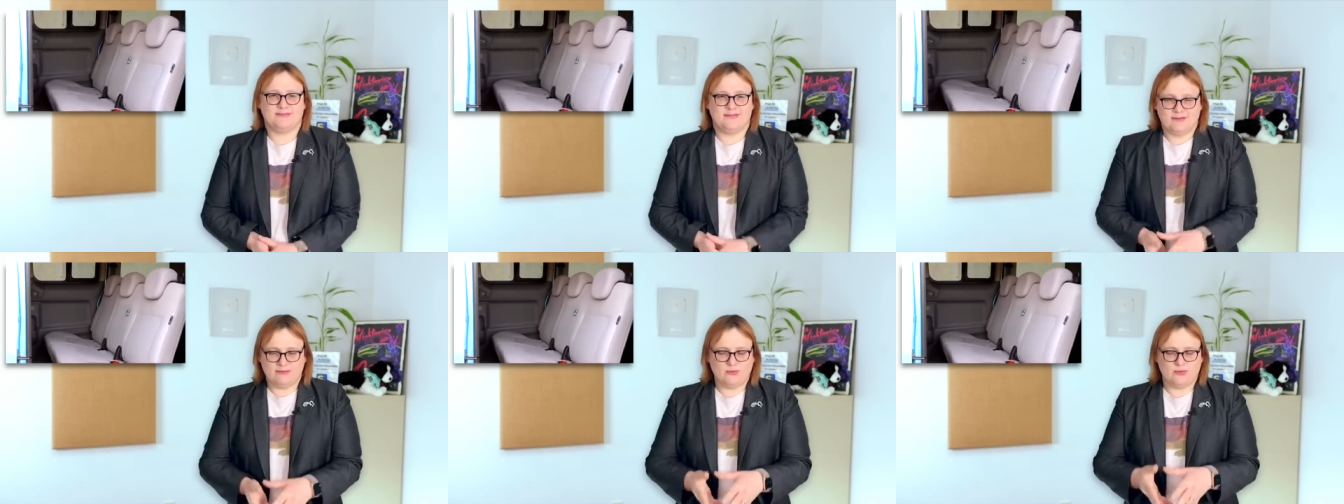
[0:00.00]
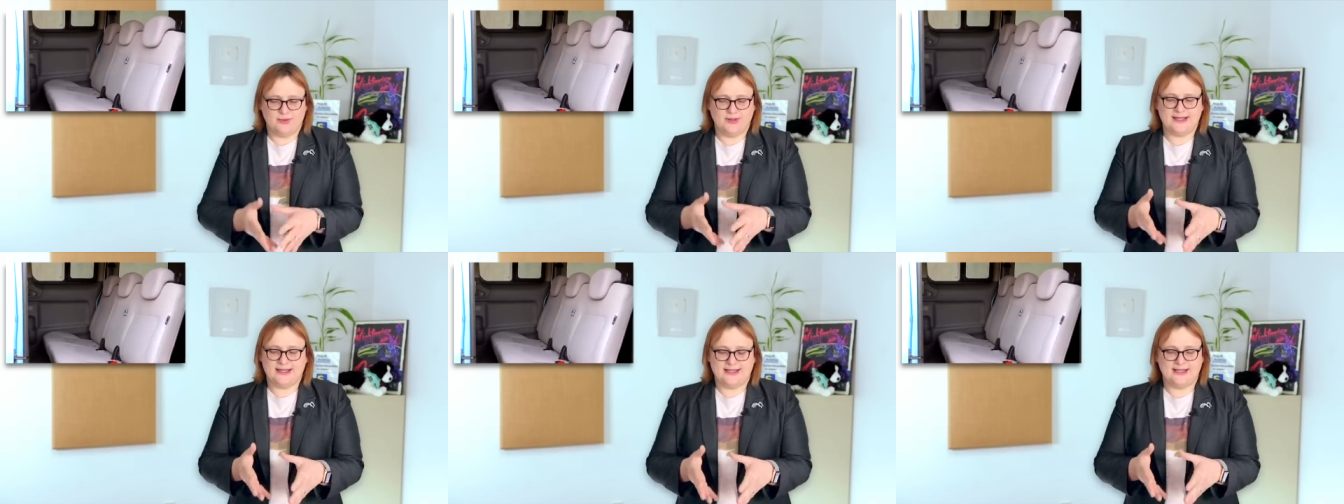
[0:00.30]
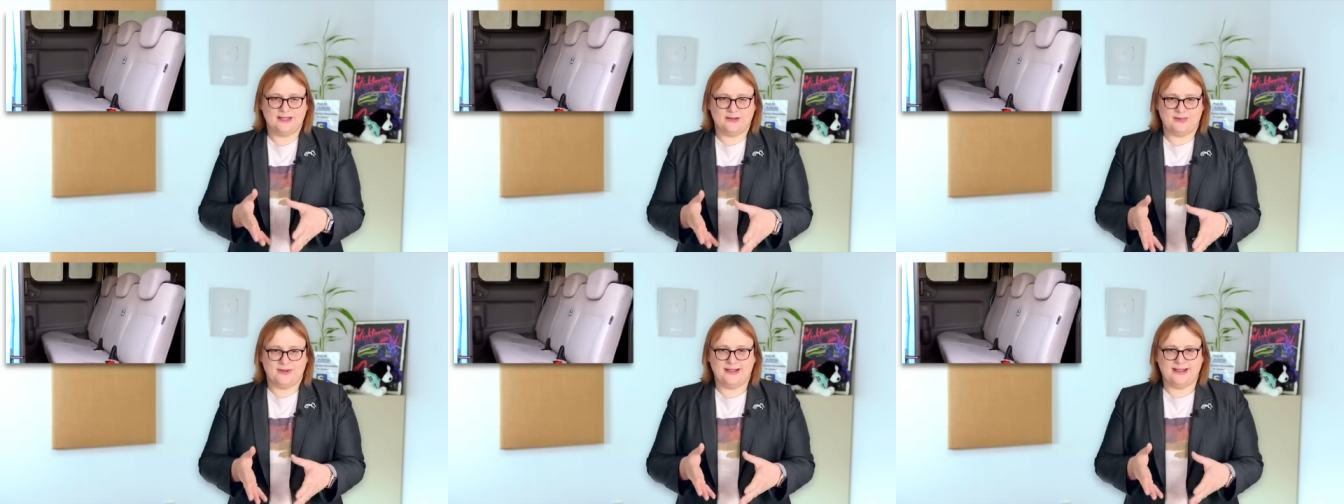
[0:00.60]
with a
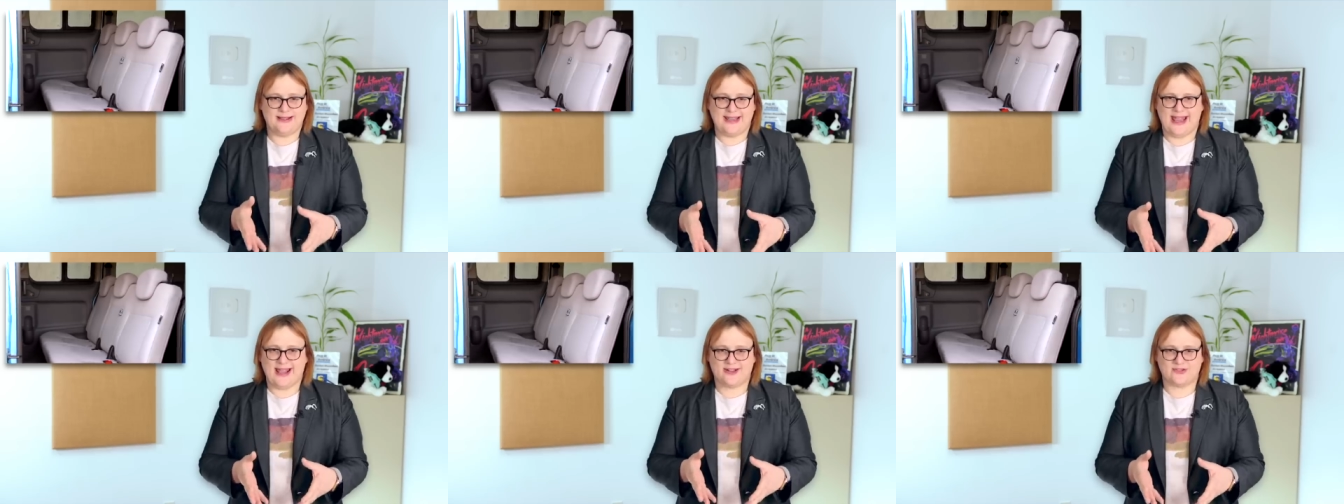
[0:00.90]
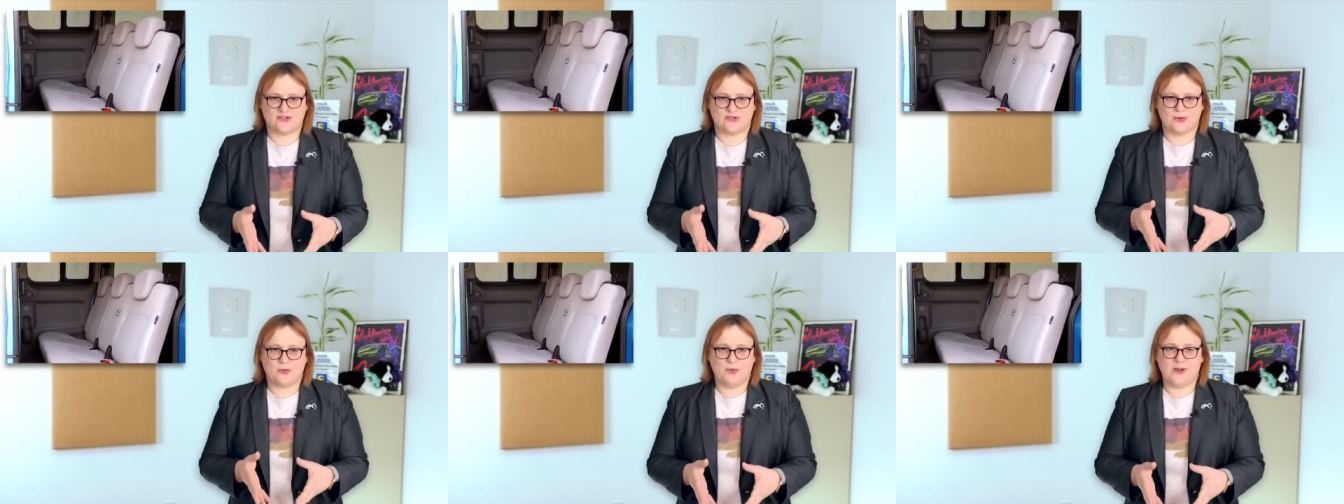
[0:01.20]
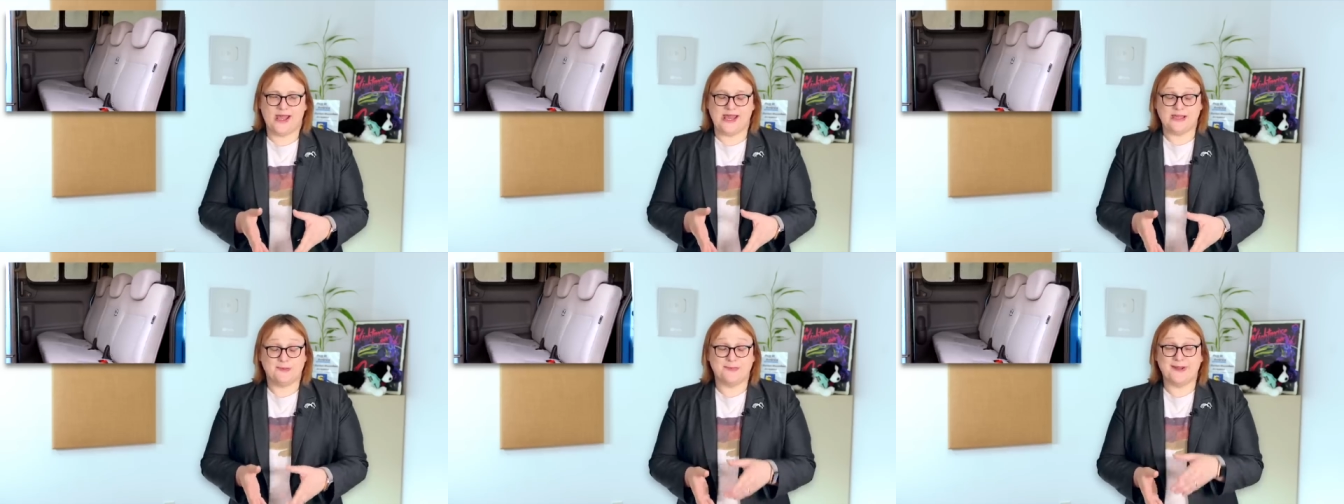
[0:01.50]
little bit extra
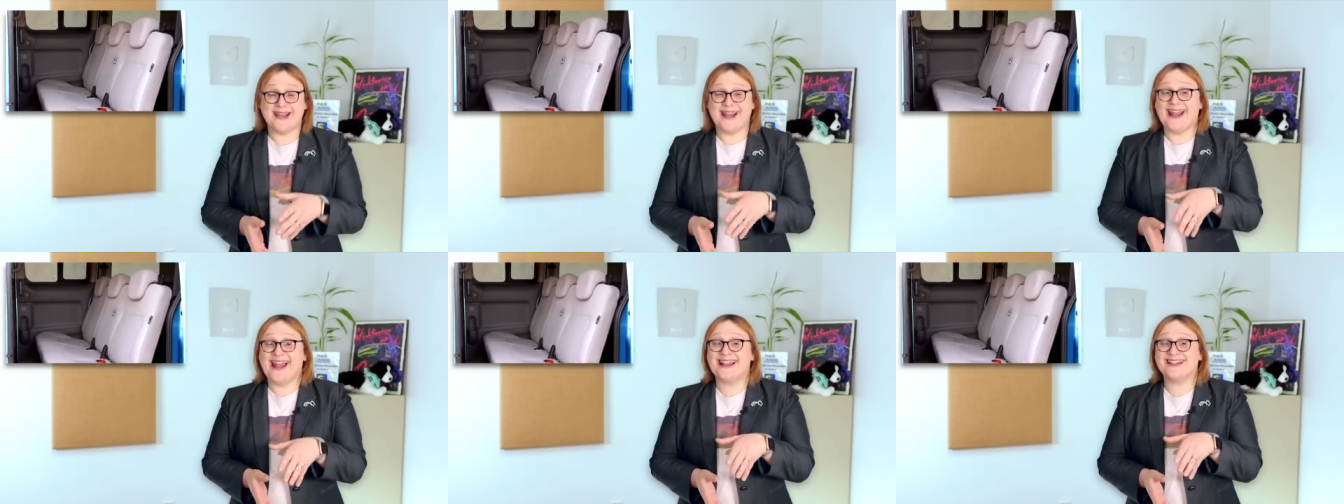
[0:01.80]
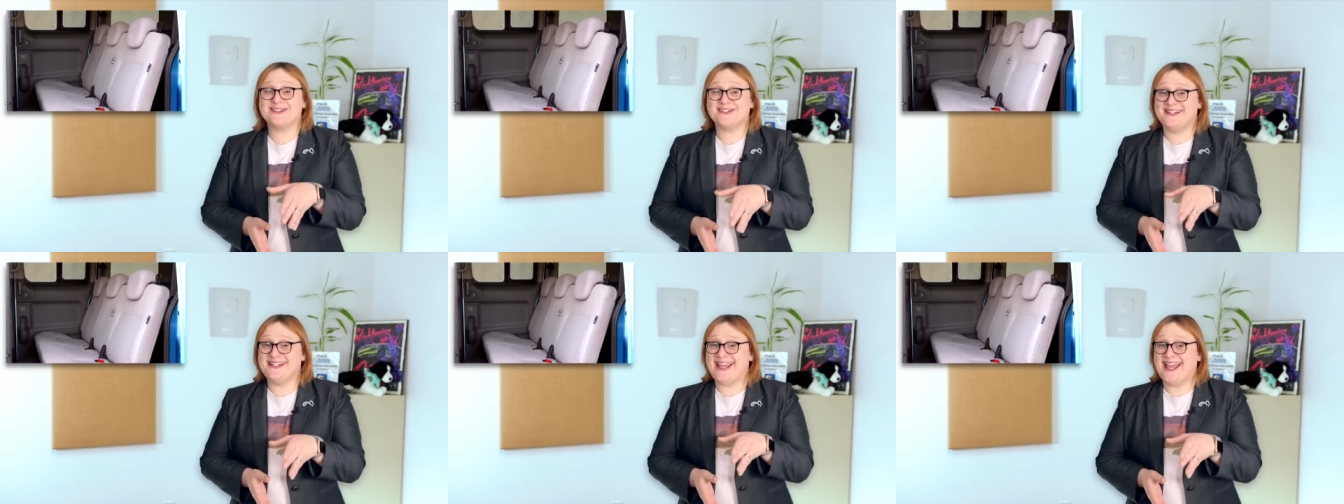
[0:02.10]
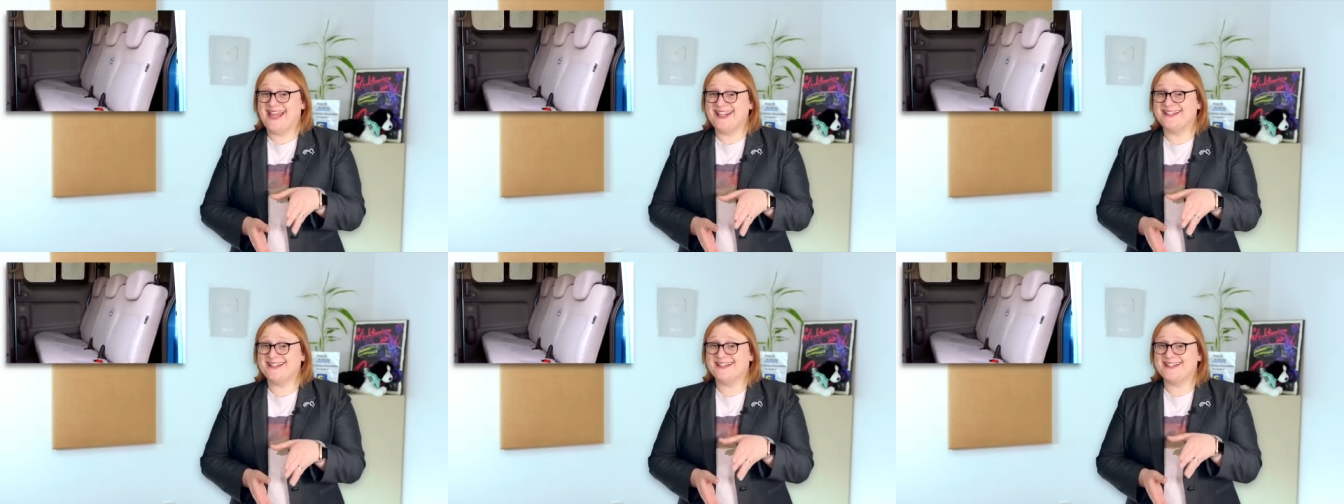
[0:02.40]
weight, but it actually
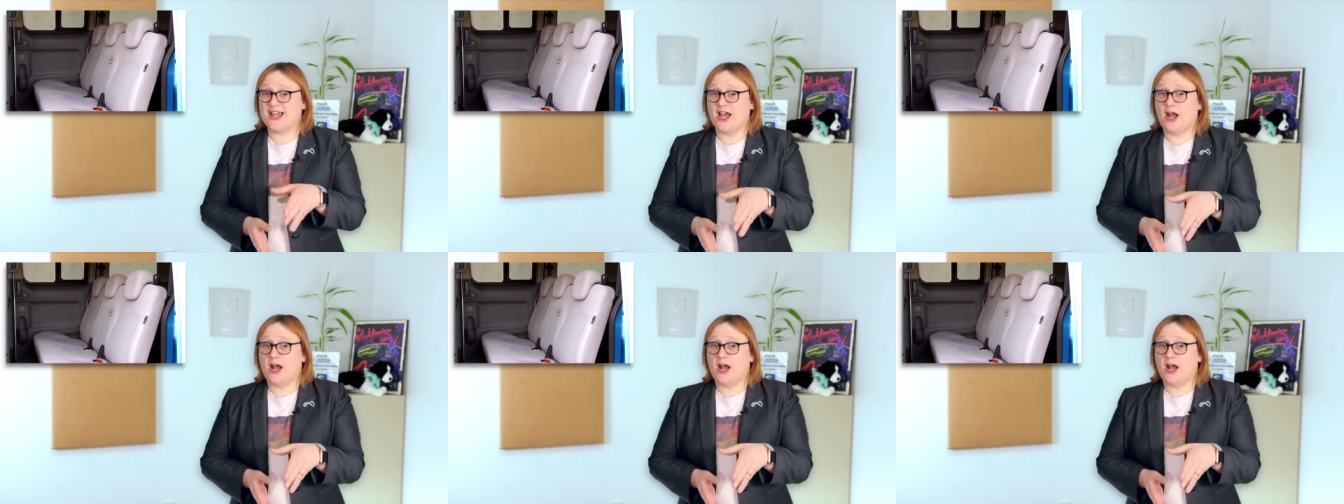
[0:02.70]
ended